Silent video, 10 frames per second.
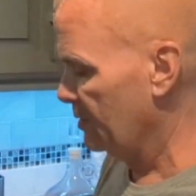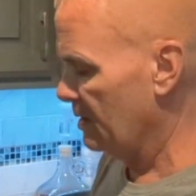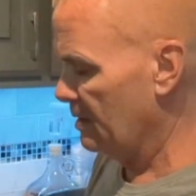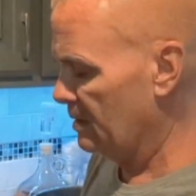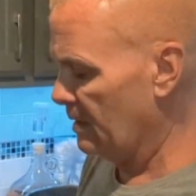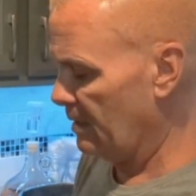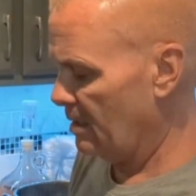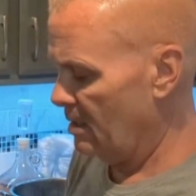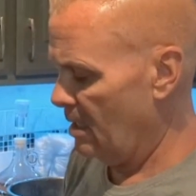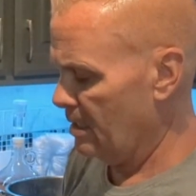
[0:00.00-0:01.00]
like
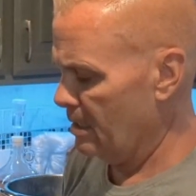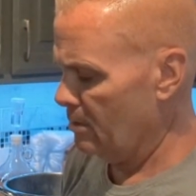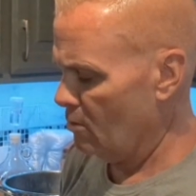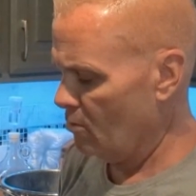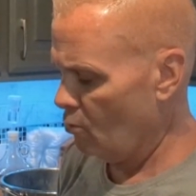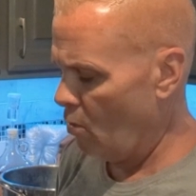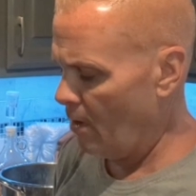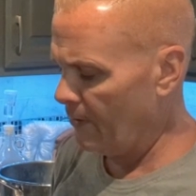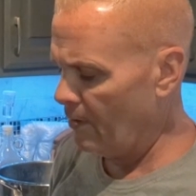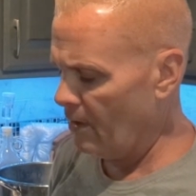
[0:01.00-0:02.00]
honey,
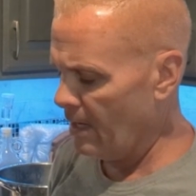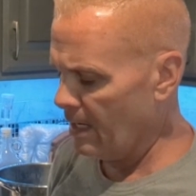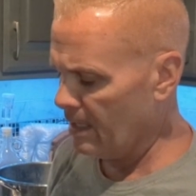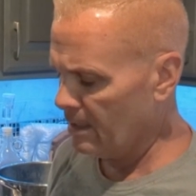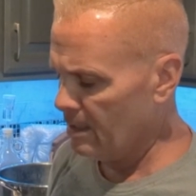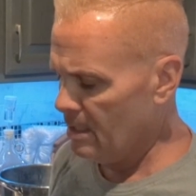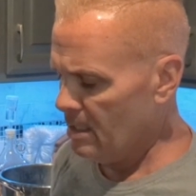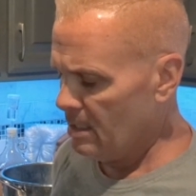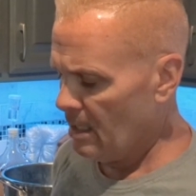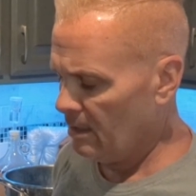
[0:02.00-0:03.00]
water, and
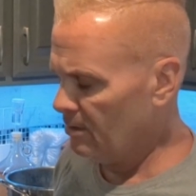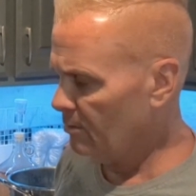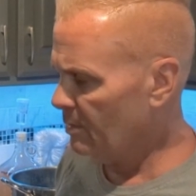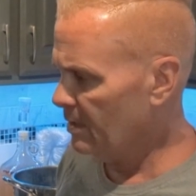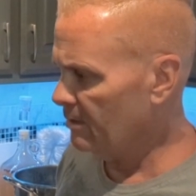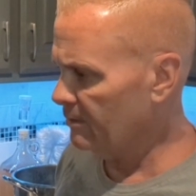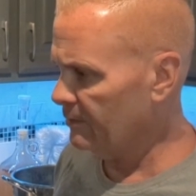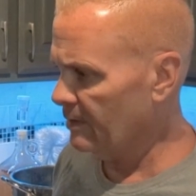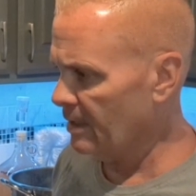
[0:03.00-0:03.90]
a little bit of